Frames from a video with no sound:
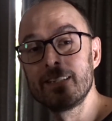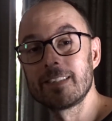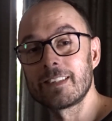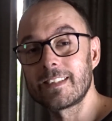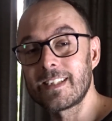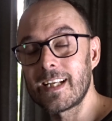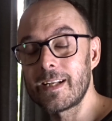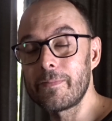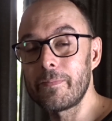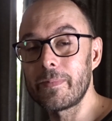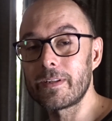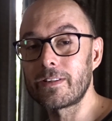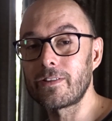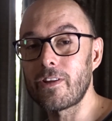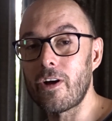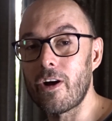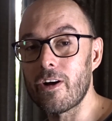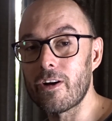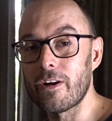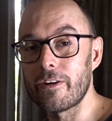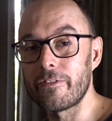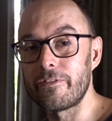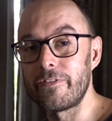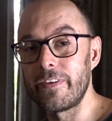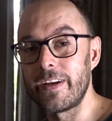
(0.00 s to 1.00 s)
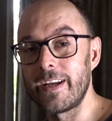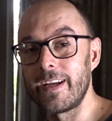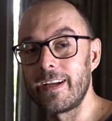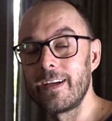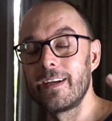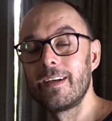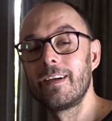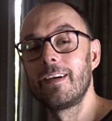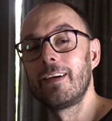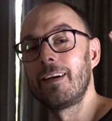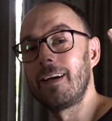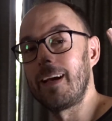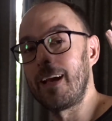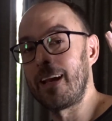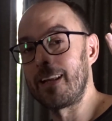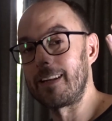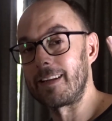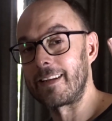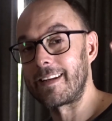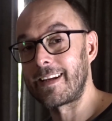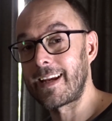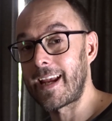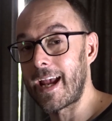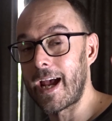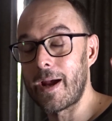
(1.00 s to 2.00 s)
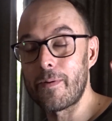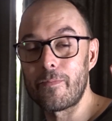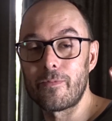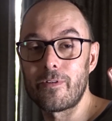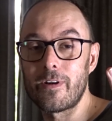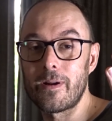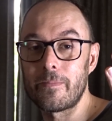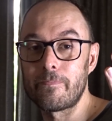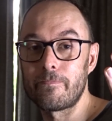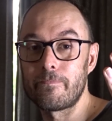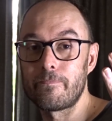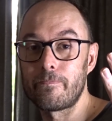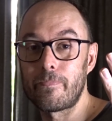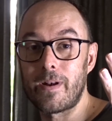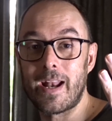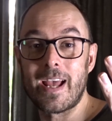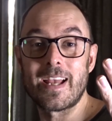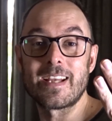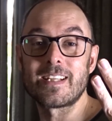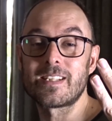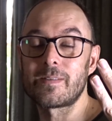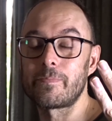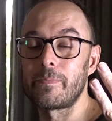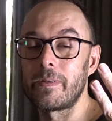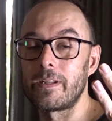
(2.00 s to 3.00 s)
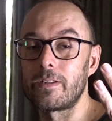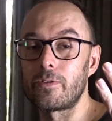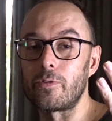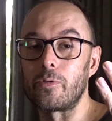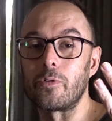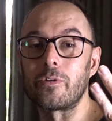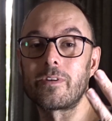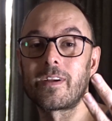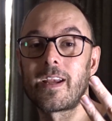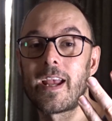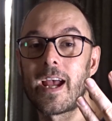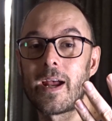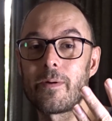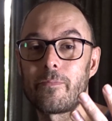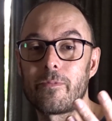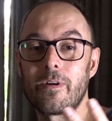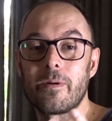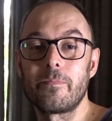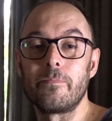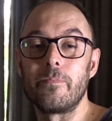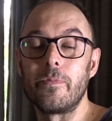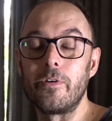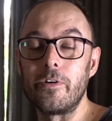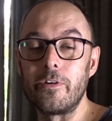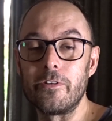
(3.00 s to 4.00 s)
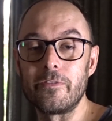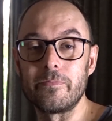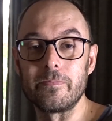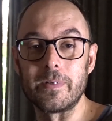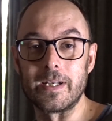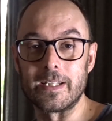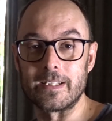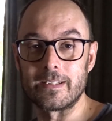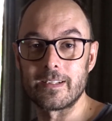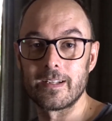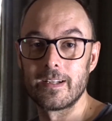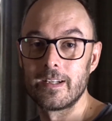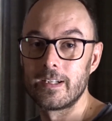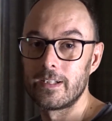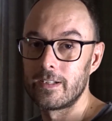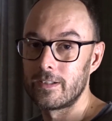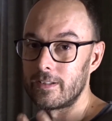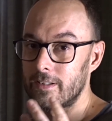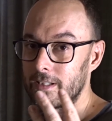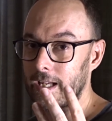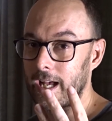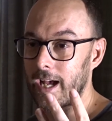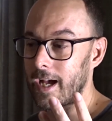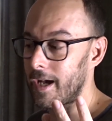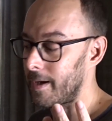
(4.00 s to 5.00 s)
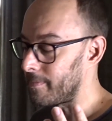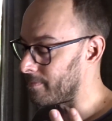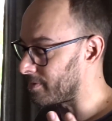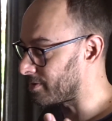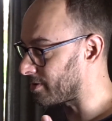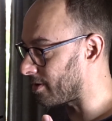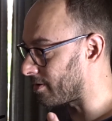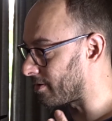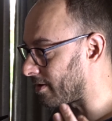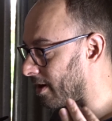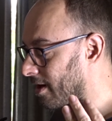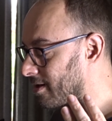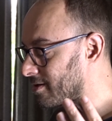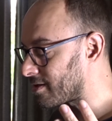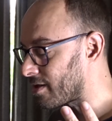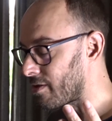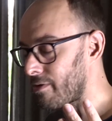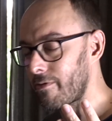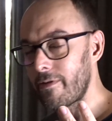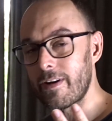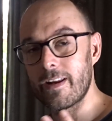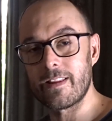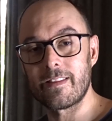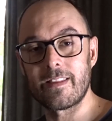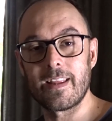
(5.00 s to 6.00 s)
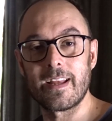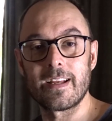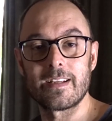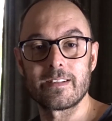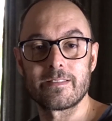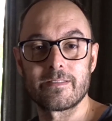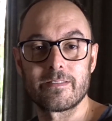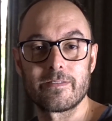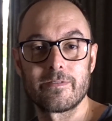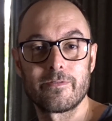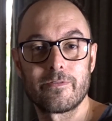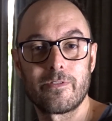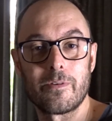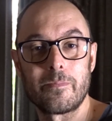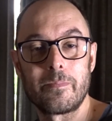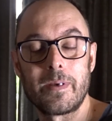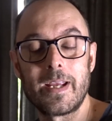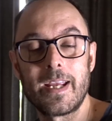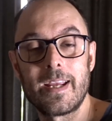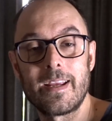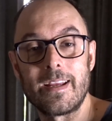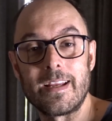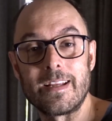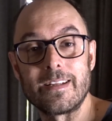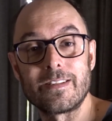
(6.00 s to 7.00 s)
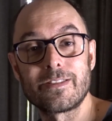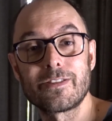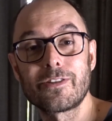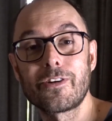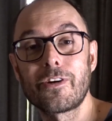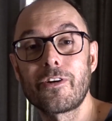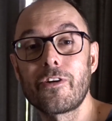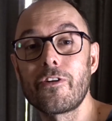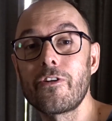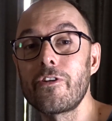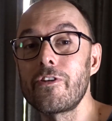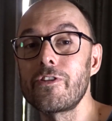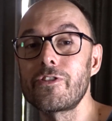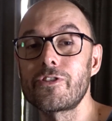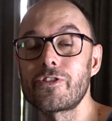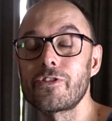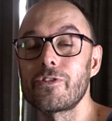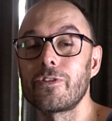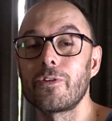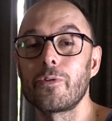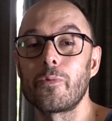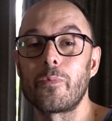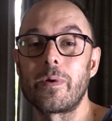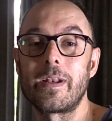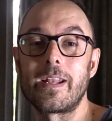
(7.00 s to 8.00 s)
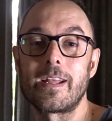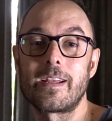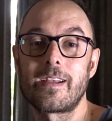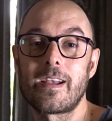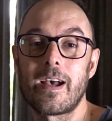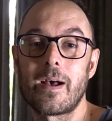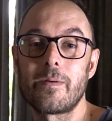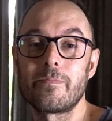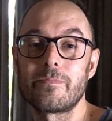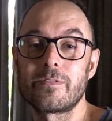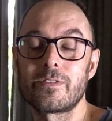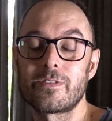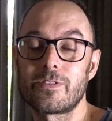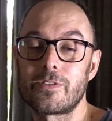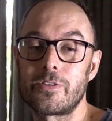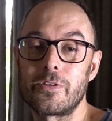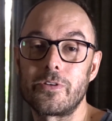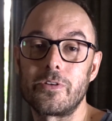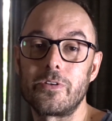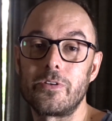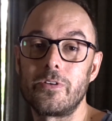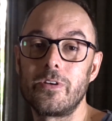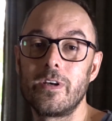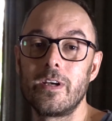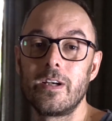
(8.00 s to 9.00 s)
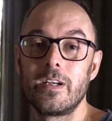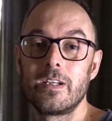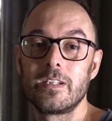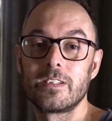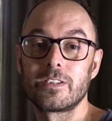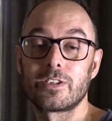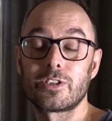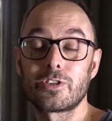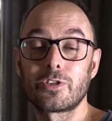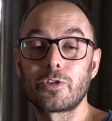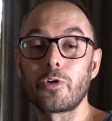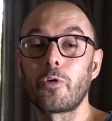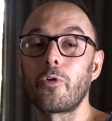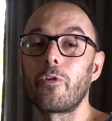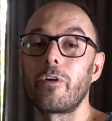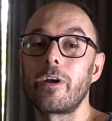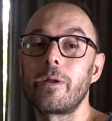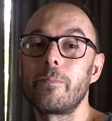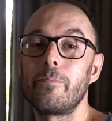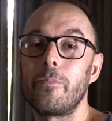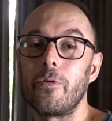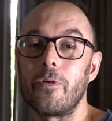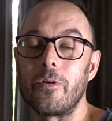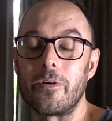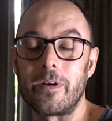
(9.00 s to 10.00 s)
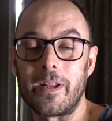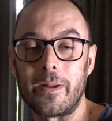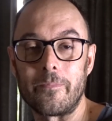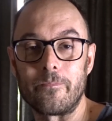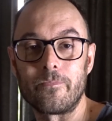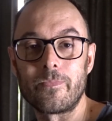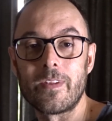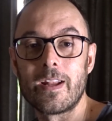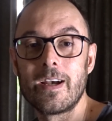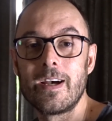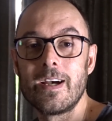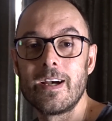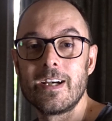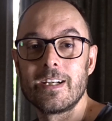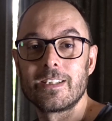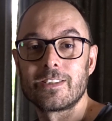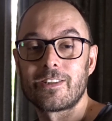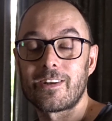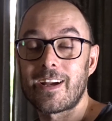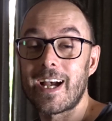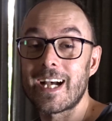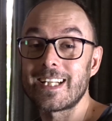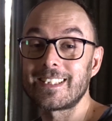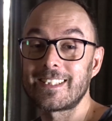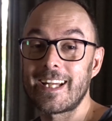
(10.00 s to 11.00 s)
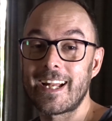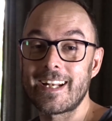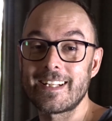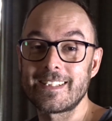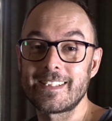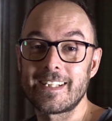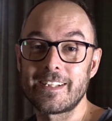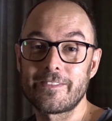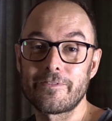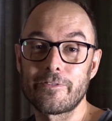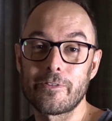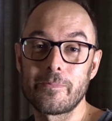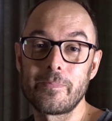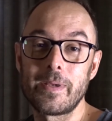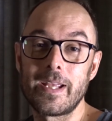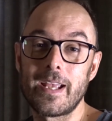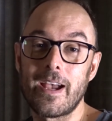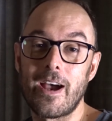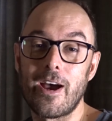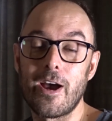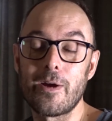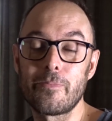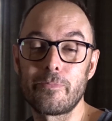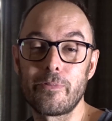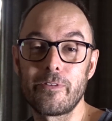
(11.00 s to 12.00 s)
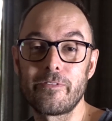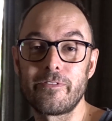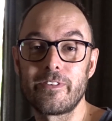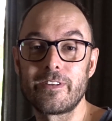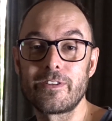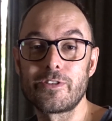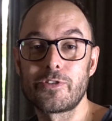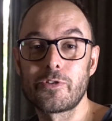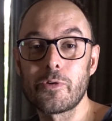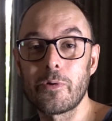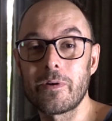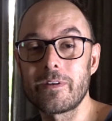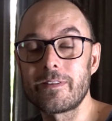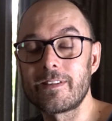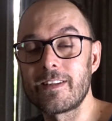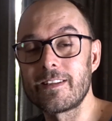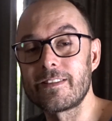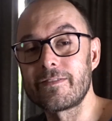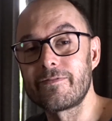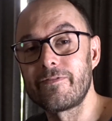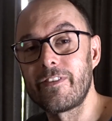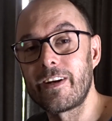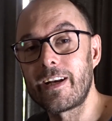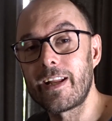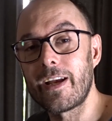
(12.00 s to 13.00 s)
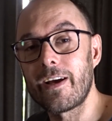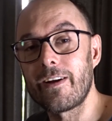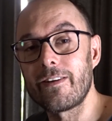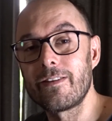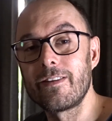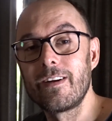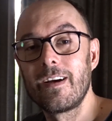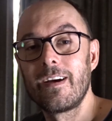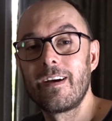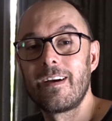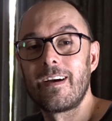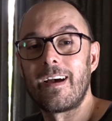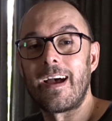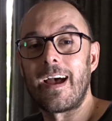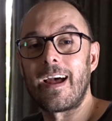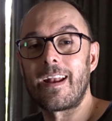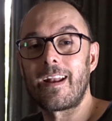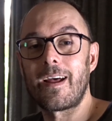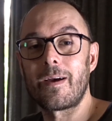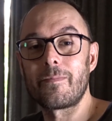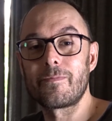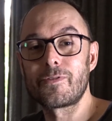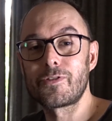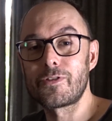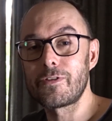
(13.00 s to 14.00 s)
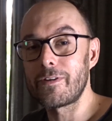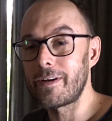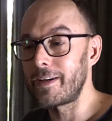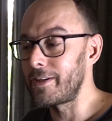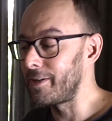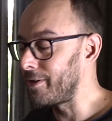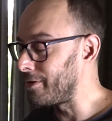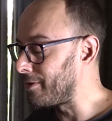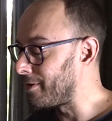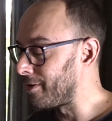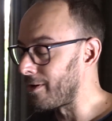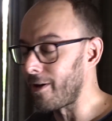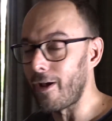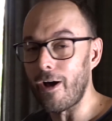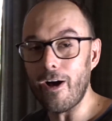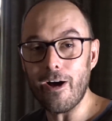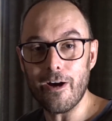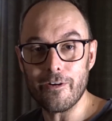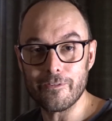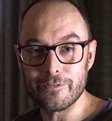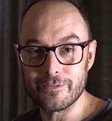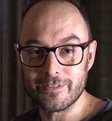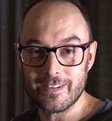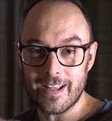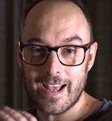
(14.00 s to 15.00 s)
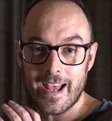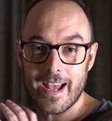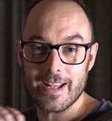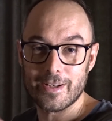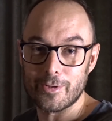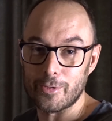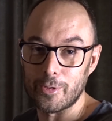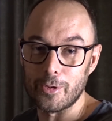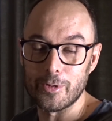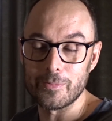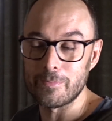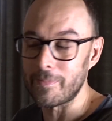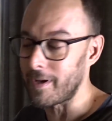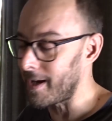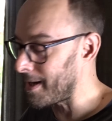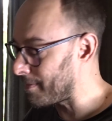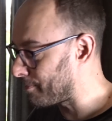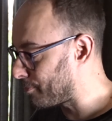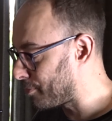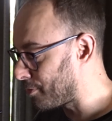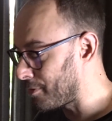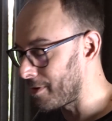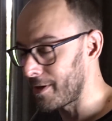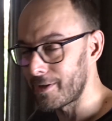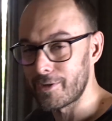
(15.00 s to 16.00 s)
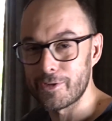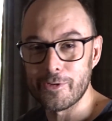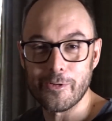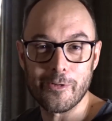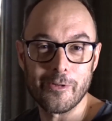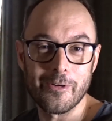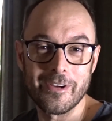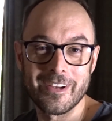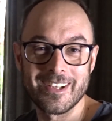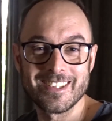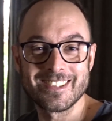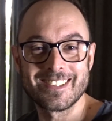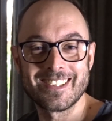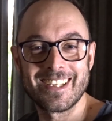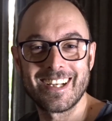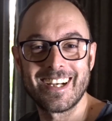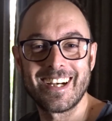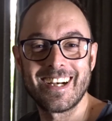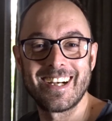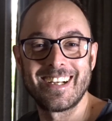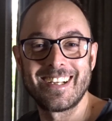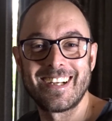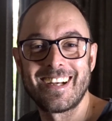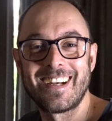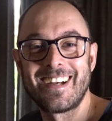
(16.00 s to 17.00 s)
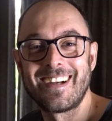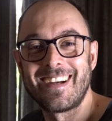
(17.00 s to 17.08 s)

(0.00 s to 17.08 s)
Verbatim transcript: cinematography, and camera placement or camera movement. Um, so those three things for me is crucial when it comes to storyboarding. So guys, that is it for me. I hope you've enjoyed this video, and I'm sure you laughed at all my poor drawings here.